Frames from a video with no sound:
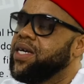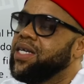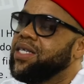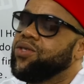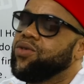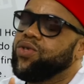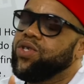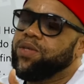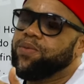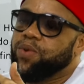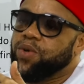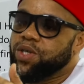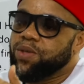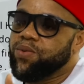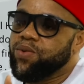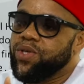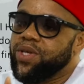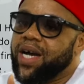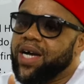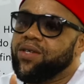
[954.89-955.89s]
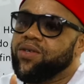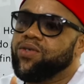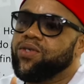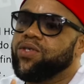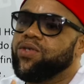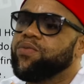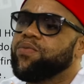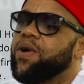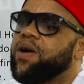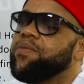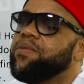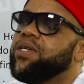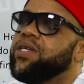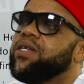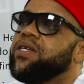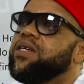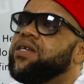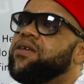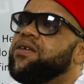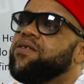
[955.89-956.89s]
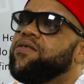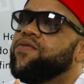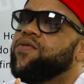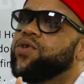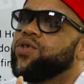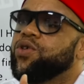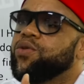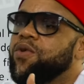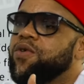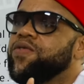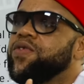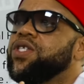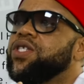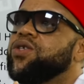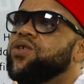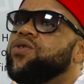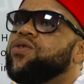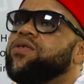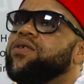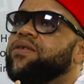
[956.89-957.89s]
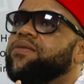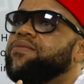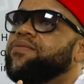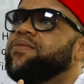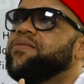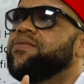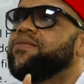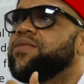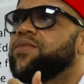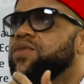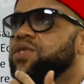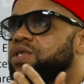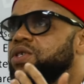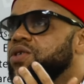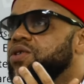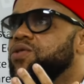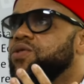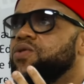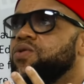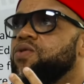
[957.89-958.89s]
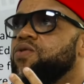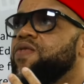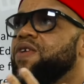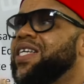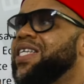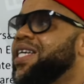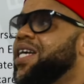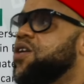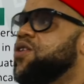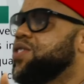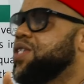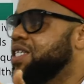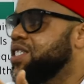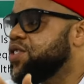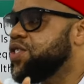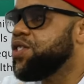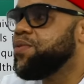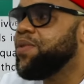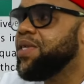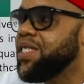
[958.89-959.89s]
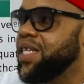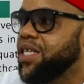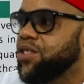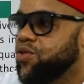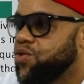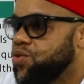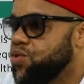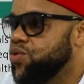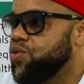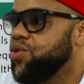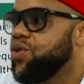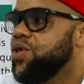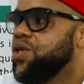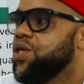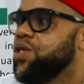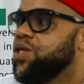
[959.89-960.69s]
And so this possible diagnosis probably for some of these, you know, over-the-counter treatment that you do,